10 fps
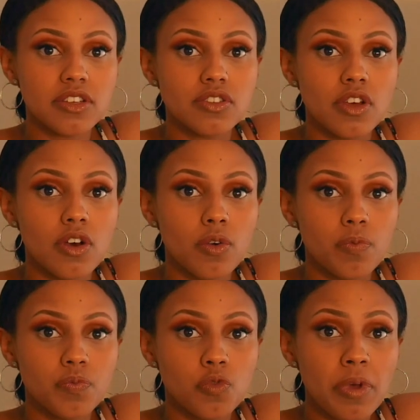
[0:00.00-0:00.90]
So
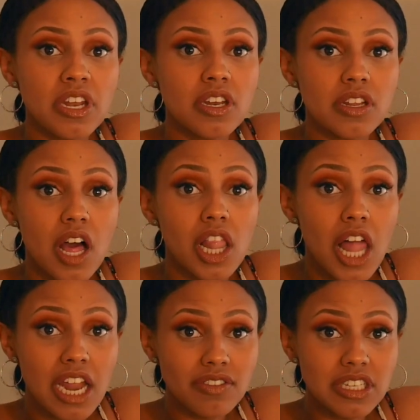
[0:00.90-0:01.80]
spend a
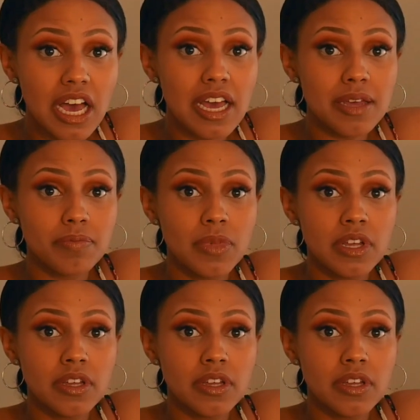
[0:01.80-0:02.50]
lot of time,